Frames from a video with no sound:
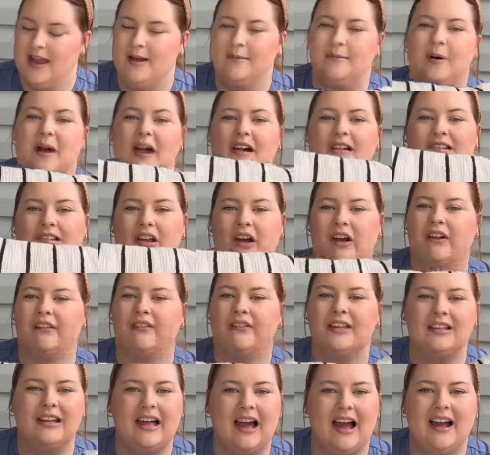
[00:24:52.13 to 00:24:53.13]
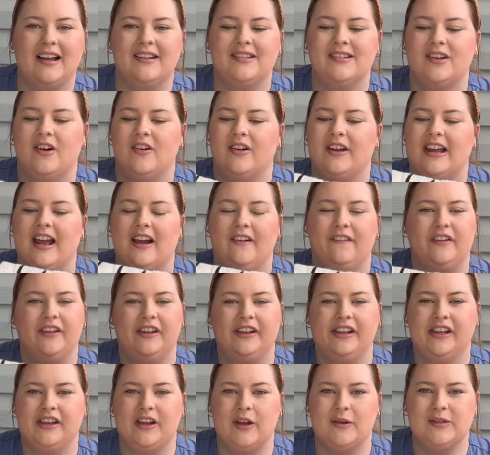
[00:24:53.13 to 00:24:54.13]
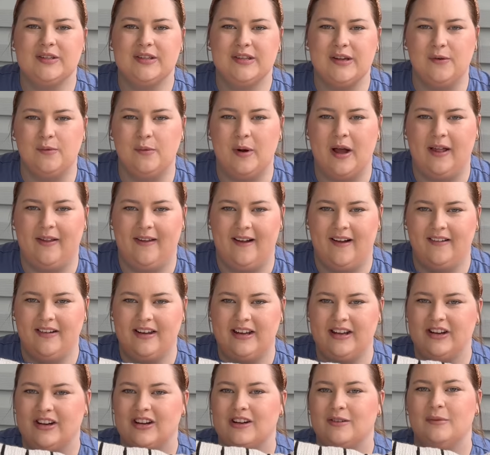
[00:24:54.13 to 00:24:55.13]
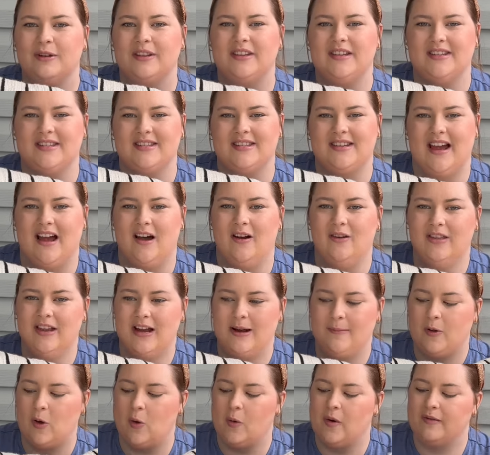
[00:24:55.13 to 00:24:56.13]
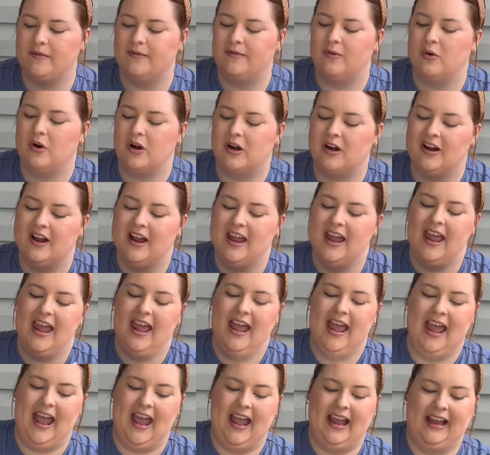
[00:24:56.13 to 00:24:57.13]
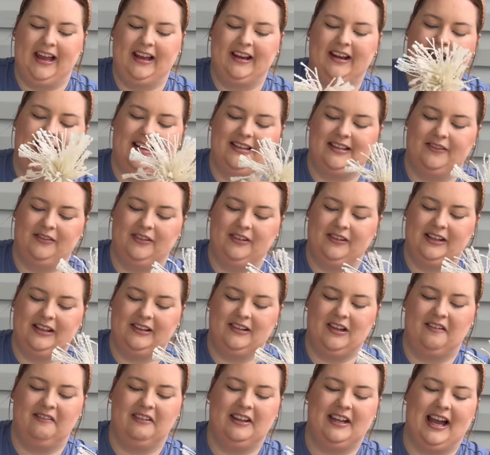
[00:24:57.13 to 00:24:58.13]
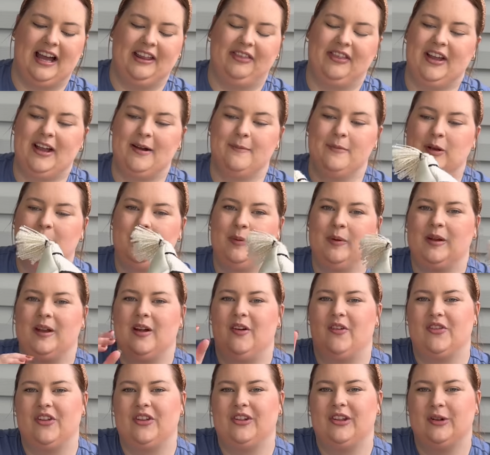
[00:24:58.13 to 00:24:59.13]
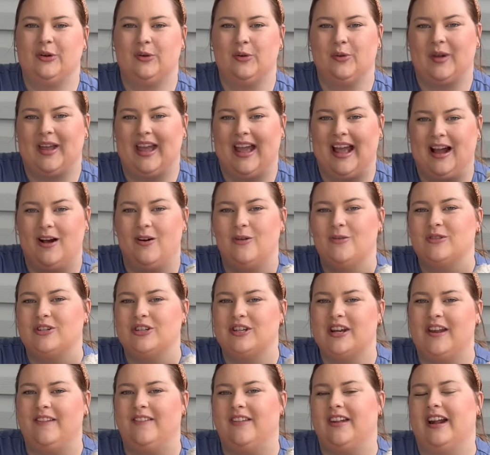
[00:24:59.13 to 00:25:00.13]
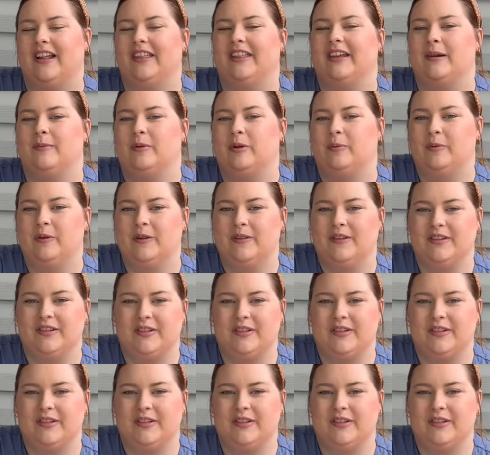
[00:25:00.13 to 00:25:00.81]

but I love the lines on it. I feel like it goes so well out here with the style that I'm going for and I definitely love it. I think I'm going to put it on the little couch and then I think I'm going to put the